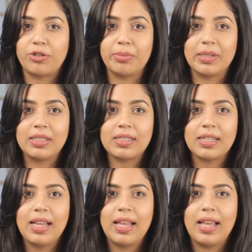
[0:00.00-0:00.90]
treatments.
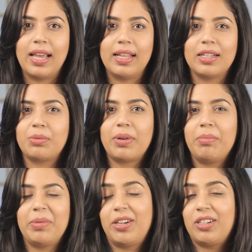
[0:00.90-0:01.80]
And that's what
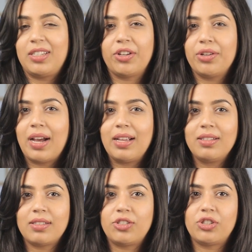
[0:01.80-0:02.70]
I'm here to tell you guys,
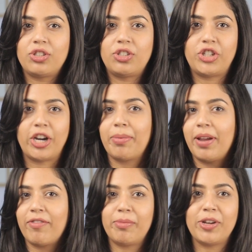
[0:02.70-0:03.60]
just share my
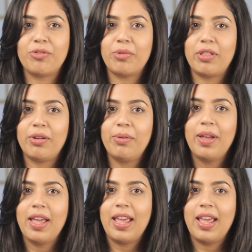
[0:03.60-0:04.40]
information with you.